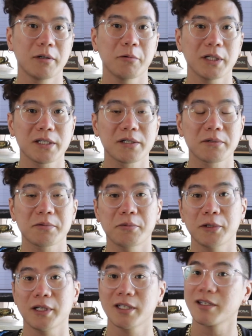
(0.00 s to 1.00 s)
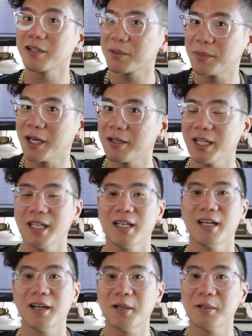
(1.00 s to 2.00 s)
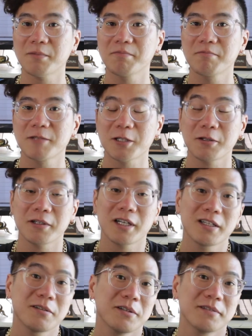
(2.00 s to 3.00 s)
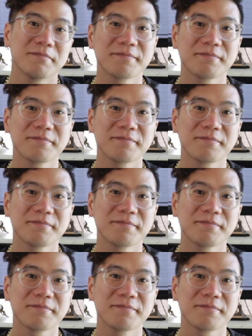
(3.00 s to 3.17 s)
which we're going to talk about, and I'll show you how to do it.